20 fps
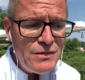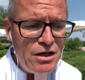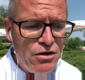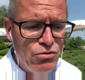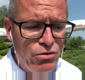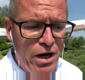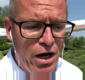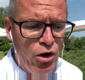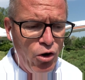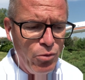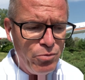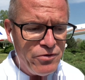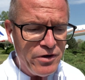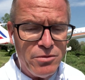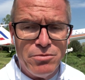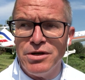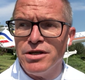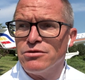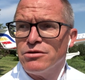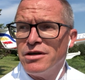who I hope will
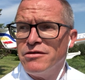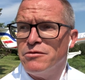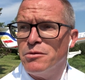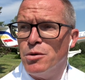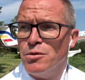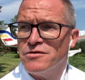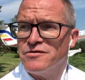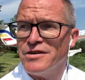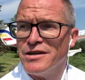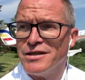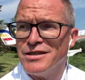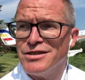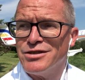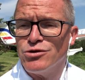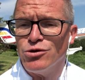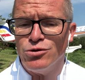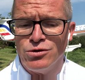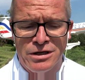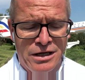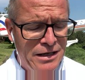be removed very
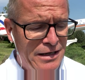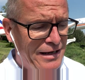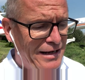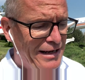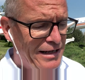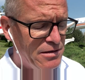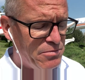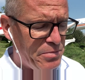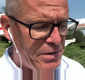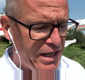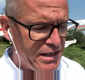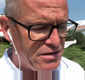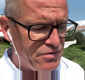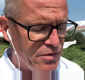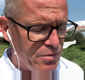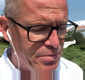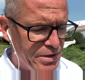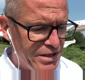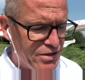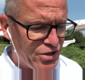soon, and Merz
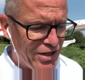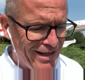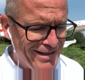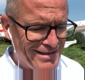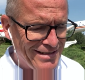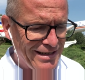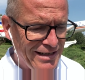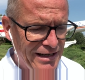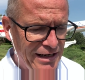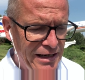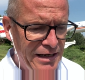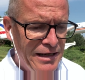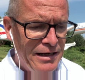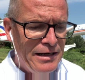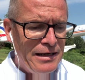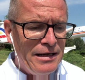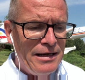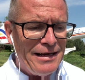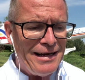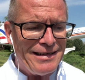will be Chancellor.
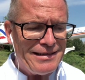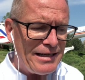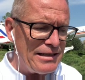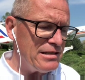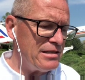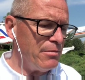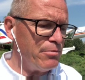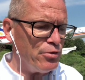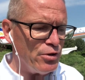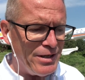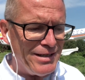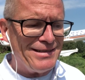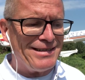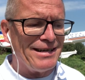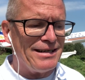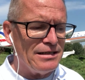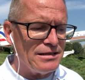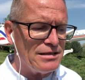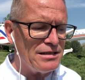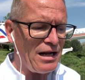Yeah, that's the
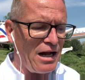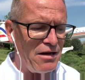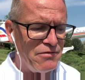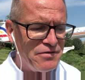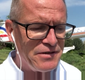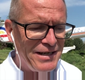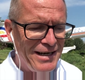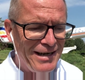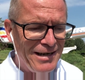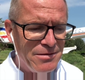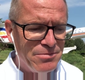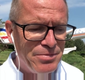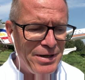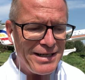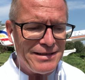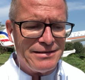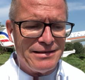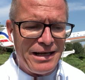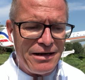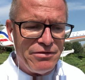political stuff here,
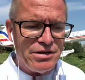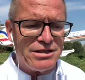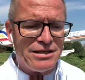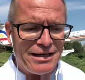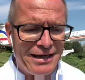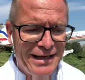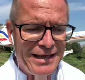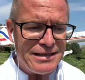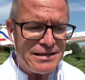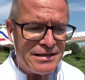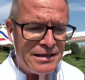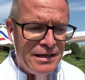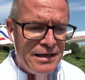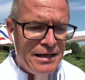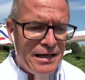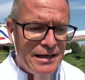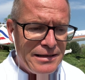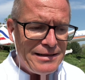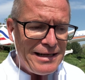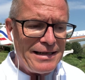but nevertheless,
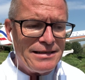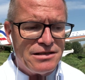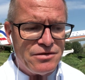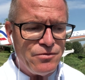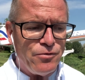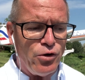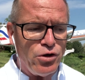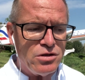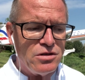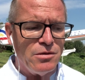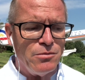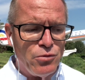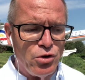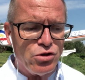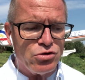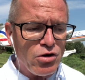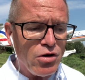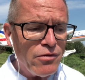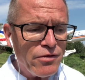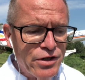that's what
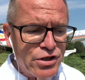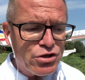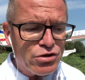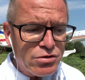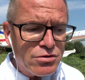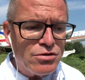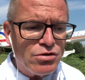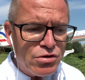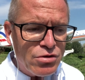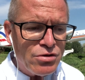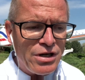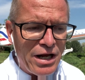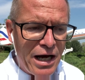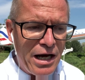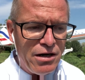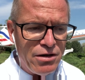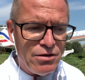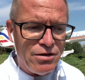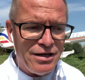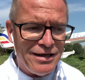Moldova should do
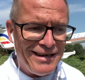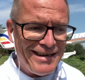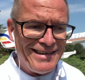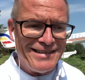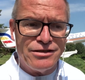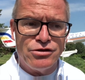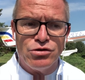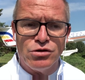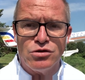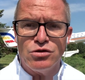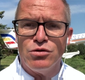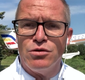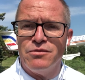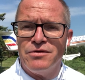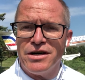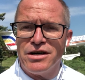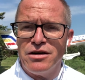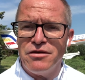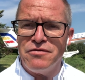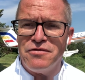now, and should do
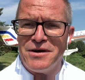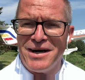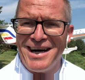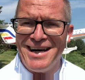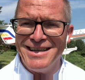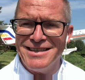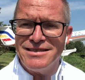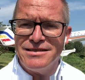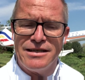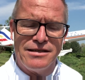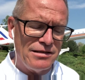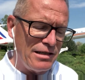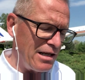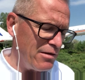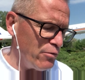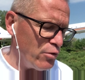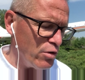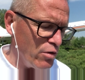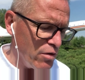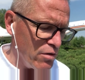very fast, and that
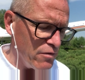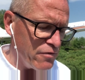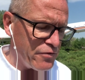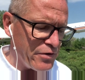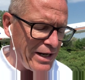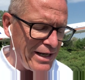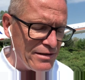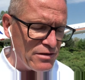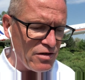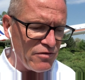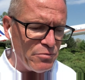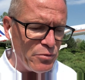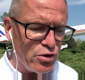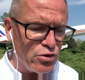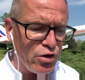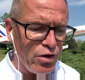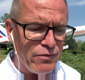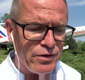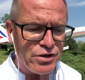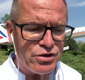what all friends of
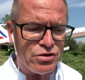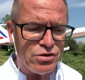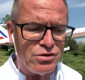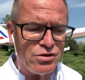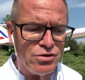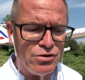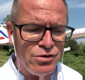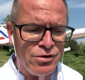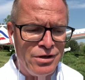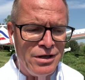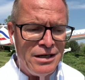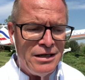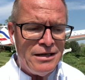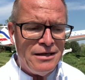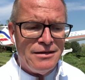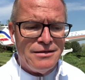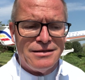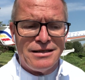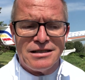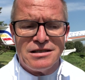Moldova should do.
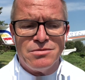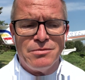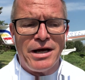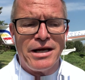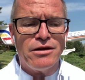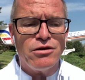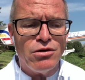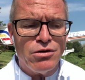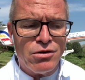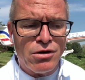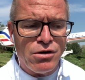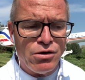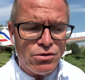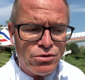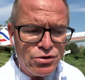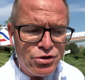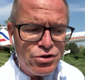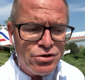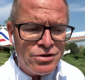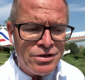That's my
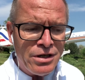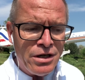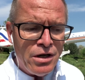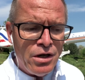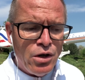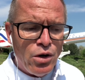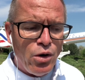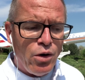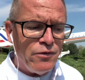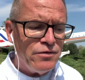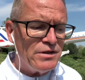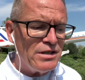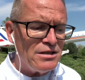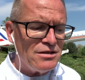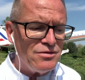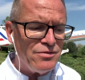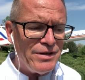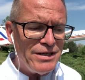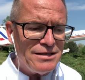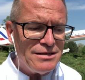conclusion of
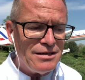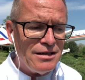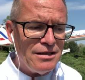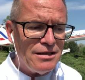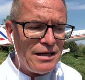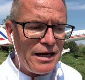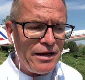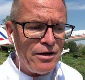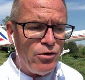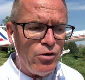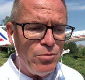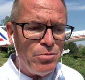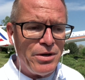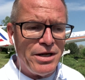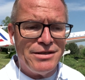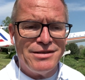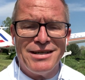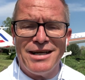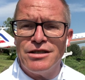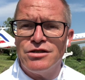this visit. I hope
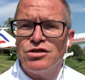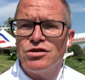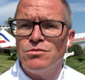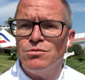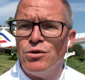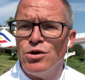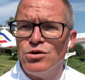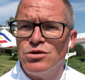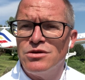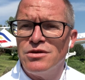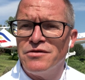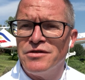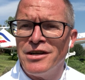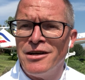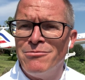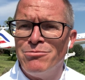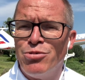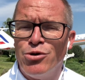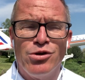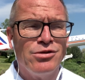I touched most of the
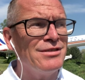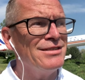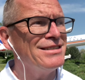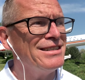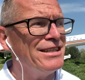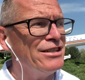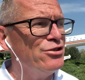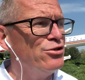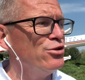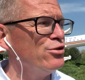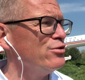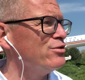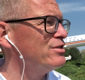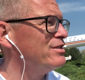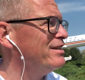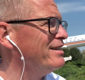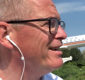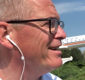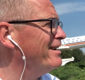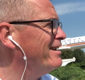important issues
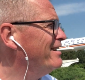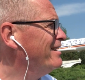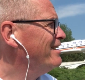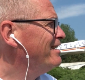here